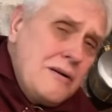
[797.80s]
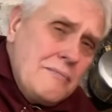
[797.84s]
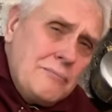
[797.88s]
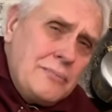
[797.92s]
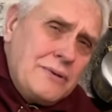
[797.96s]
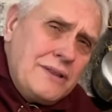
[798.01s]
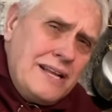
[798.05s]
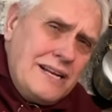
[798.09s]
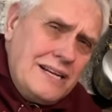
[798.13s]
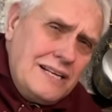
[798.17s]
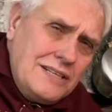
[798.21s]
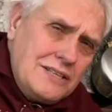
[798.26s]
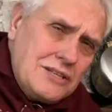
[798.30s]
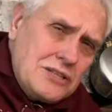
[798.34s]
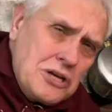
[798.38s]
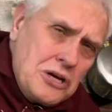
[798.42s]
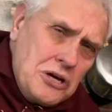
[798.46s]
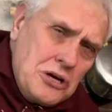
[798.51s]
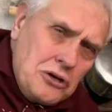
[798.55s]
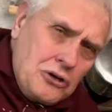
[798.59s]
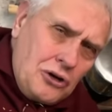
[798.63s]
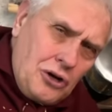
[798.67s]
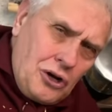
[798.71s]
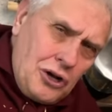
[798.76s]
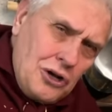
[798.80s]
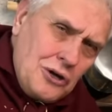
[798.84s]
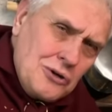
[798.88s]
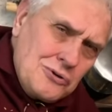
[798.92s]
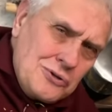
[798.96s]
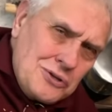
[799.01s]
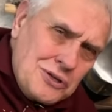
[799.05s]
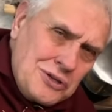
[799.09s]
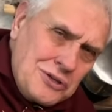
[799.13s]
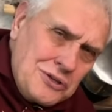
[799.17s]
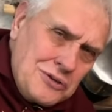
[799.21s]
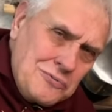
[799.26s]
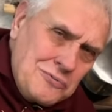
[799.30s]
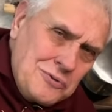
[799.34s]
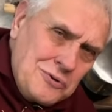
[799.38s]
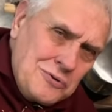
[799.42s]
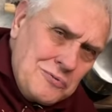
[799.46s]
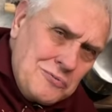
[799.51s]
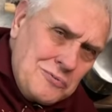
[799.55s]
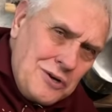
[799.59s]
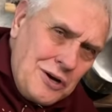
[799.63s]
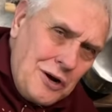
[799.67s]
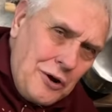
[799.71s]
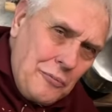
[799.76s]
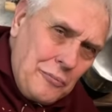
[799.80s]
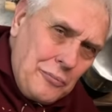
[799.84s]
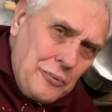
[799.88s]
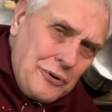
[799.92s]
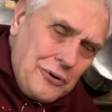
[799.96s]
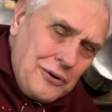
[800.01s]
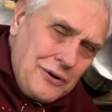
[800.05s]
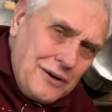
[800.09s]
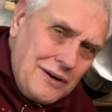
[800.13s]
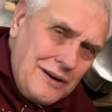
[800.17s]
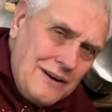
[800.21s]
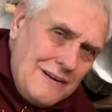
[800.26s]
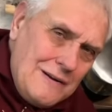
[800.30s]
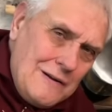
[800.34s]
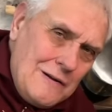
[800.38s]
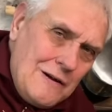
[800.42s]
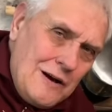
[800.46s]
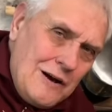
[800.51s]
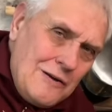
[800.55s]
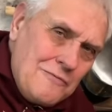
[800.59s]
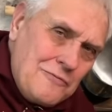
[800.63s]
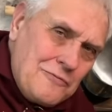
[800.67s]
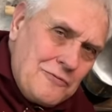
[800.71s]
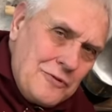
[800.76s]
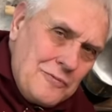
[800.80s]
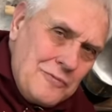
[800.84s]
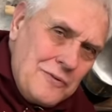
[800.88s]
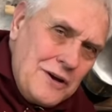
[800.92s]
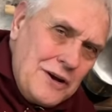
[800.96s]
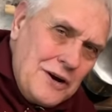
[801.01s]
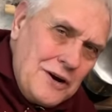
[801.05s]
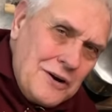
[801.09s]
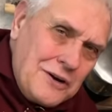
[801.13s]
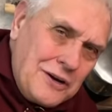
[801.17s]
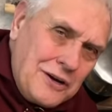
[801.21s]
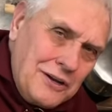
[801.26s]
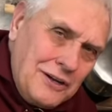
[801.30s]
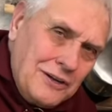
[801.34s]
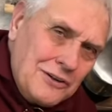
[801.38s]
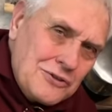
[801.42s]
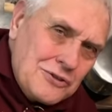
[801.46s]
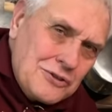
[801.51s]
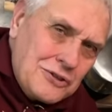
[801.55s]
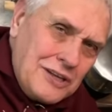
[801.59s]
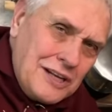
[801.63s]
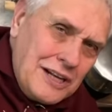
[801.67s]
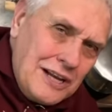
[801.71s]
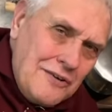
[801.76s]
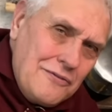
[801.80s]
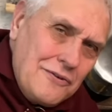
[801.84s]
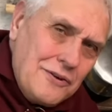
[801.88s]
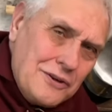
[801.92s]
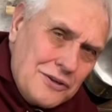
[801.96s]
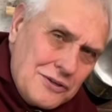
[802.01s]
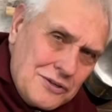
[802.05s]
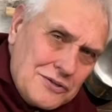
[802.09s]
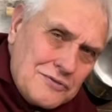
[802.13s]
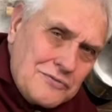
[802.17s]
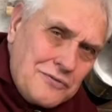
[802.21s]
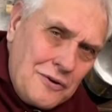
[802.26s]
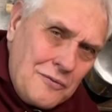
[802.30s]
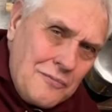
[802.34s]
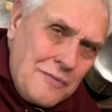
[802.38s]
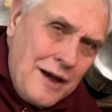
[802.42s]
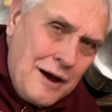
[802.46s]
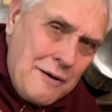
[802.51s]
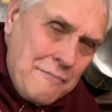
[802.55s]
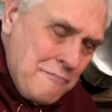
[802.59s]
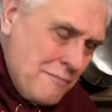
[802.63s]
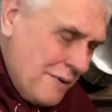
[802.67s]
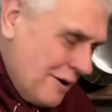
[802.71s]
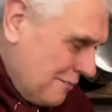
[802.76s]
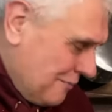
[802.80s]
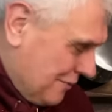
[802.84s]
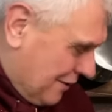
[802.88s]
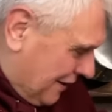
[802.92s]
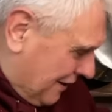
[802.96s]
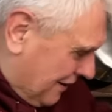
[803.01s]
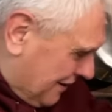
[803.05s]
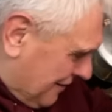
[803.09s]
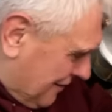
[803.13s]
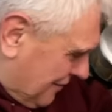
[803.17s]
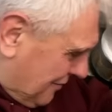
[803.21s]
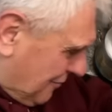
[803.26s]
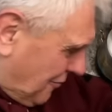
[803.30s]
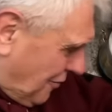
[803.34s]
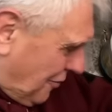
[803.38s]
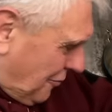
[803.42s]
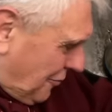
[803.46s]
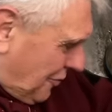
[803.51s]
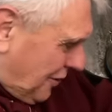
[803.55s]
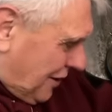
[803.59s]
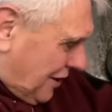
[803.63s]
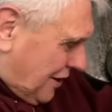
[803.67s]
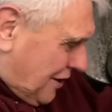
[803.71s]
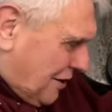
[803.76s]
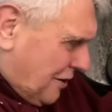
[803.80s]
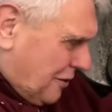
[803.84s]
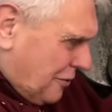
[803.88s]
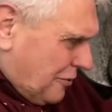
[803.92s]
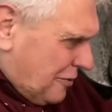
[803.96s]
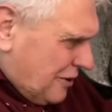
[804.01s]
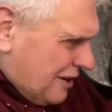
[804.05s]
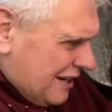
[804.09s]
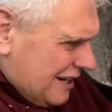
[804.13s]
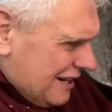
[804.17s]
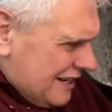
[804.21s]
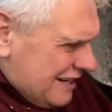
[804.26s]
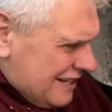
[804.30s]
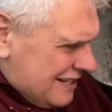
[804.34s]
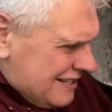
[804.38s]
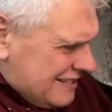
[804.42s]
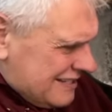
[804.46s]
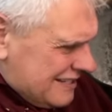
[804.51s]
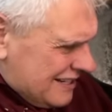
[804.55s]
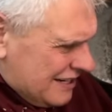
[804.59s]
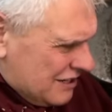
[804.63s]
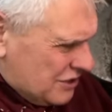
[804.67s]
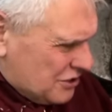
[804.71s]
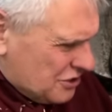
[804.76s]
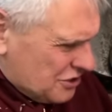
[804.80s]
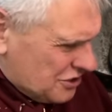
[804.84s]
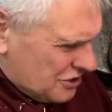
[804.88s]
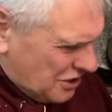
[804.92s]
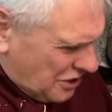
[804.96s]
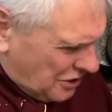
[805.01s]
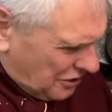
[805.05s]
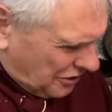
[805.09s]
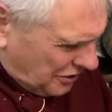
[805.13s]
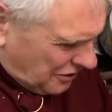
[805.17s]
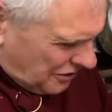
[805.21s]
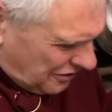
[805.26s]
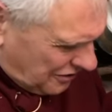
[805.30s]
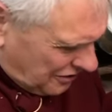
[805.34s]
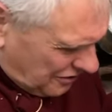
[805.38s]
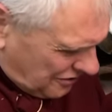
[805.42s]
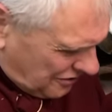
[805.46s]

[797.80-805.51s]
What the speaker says: But then it's closing the wound up. And from the archaeological evidence from that mummy, what we know is they stuck